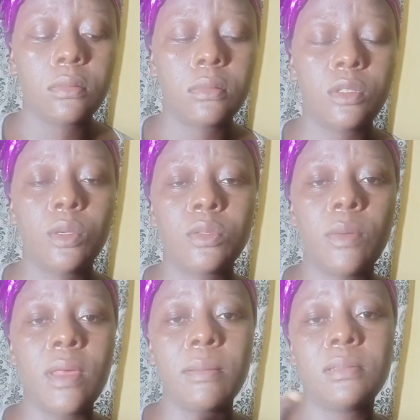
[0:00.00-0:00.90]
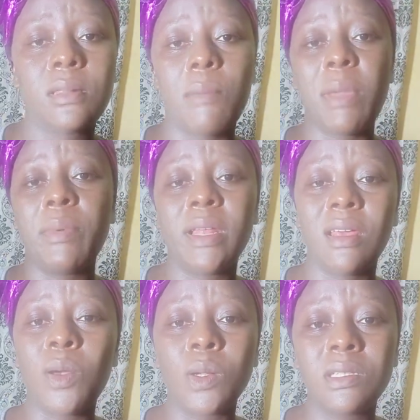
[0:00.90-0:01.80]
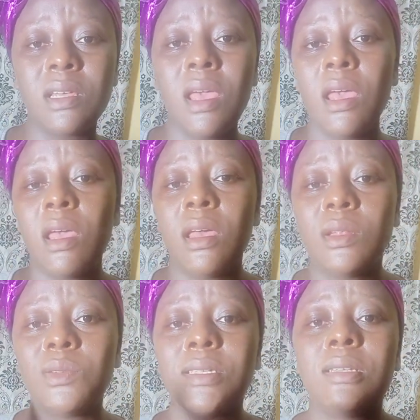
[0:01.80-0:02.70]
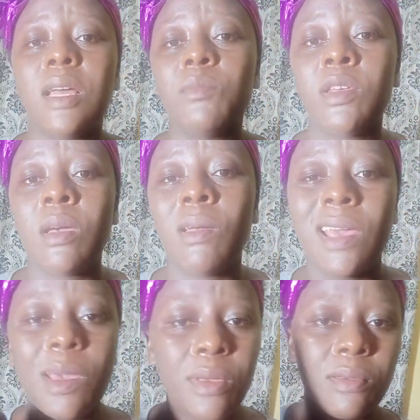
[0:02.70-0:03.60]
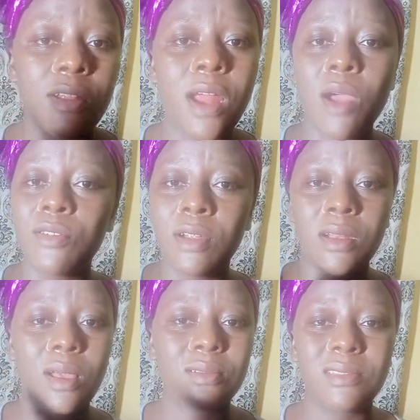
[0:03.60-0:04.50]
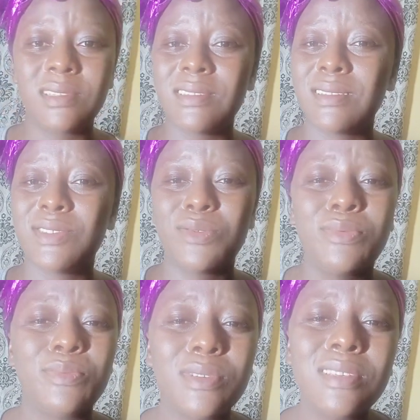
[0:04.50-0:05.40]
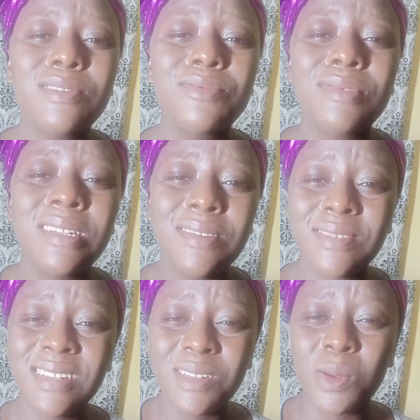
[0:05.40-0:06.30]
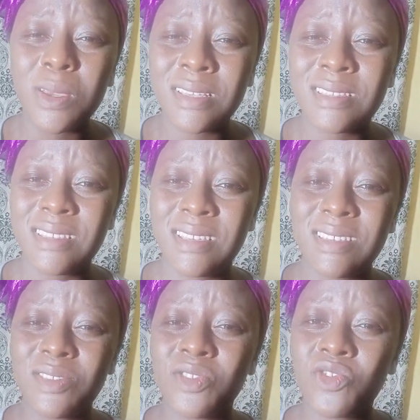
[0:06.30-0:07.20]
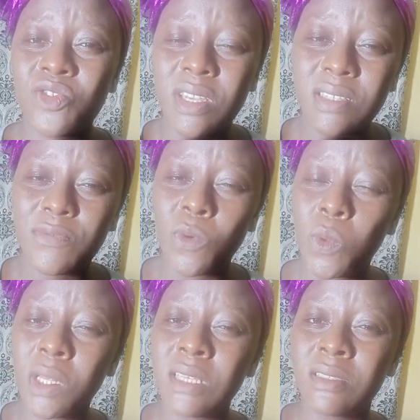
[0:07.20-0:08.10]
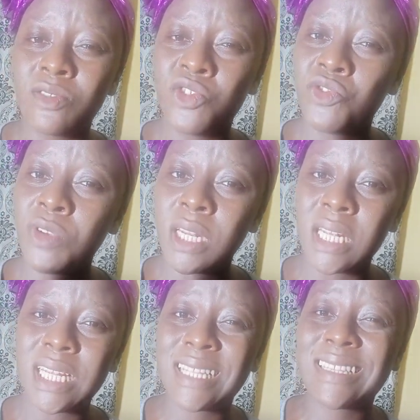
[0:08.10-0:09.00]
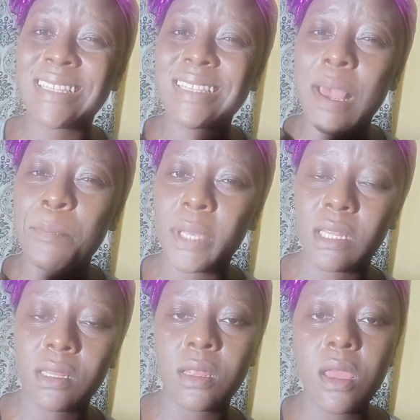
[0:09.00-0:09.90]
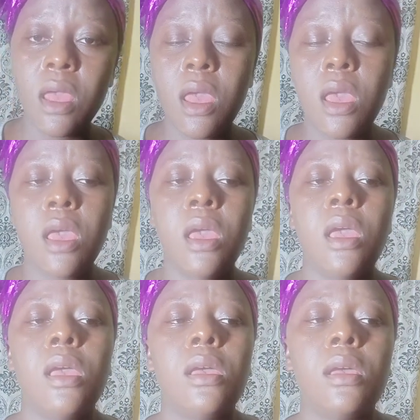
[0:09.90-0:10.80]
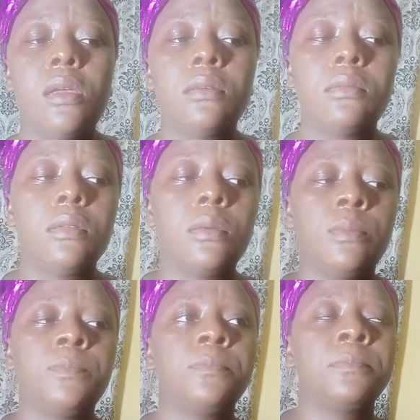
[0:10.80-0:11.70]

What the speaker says: so sometimes I might be in the court, they'll signal me, I hear baby cry, I'll run out. It's really, really not easy. It's stressful, it's draining, it's sapping. And